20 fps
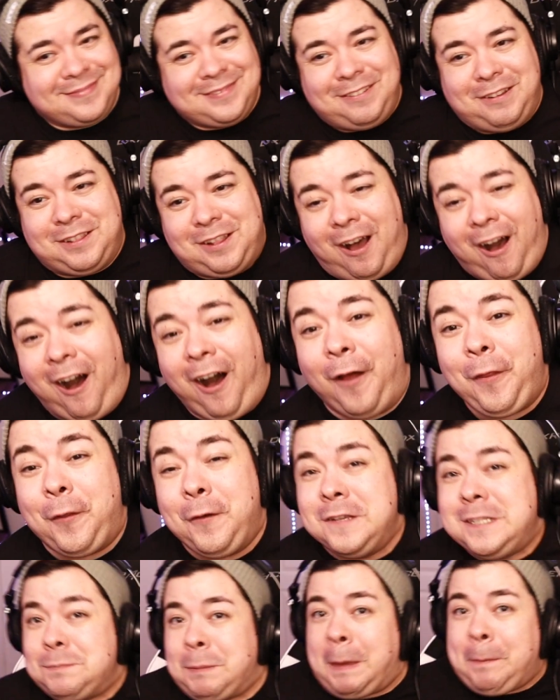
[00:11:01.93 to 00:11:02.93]
With all
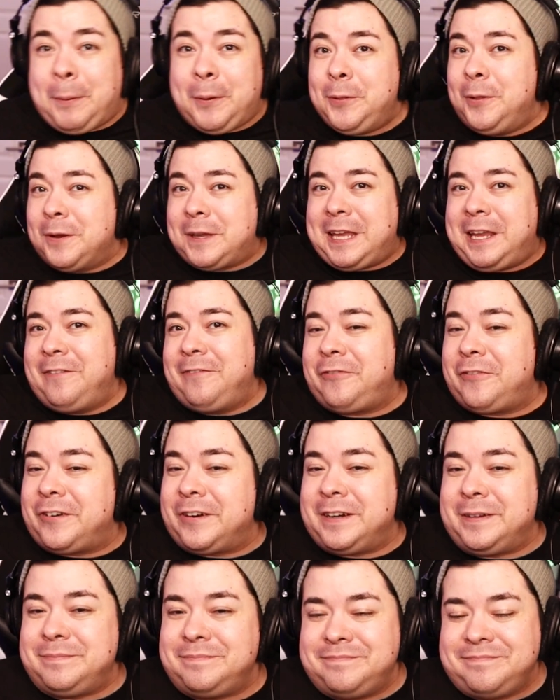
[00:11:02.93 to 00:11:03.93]
those people looking for
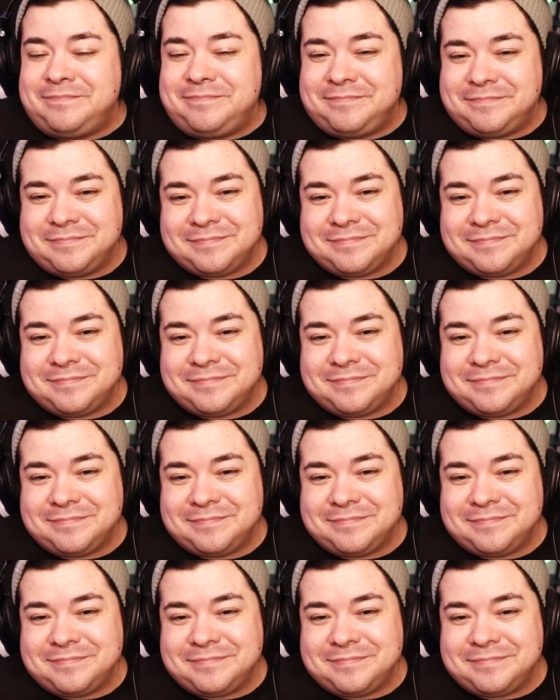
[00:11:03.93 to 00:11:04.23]
him.